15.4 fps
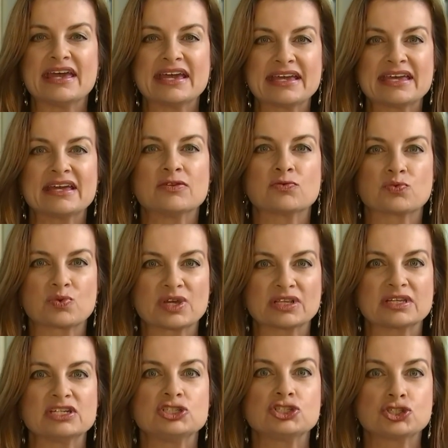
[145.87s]
it can
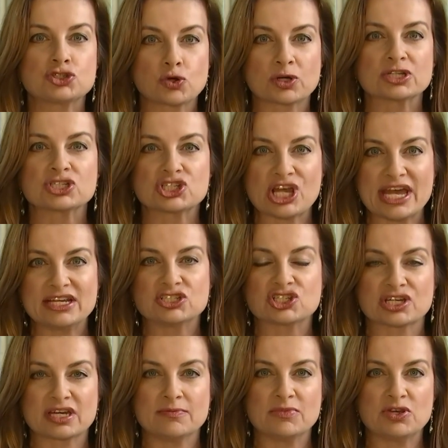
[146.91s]
really
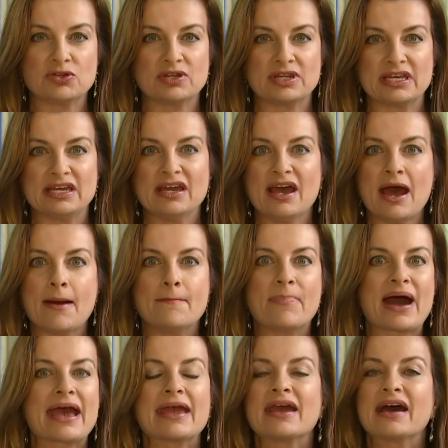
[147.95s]
shortchange a community
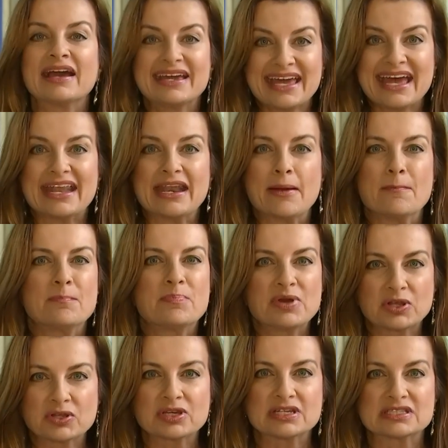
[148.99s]
by, again,
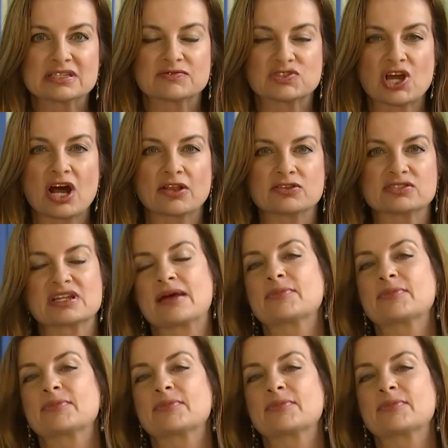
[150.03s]
billions of dollars.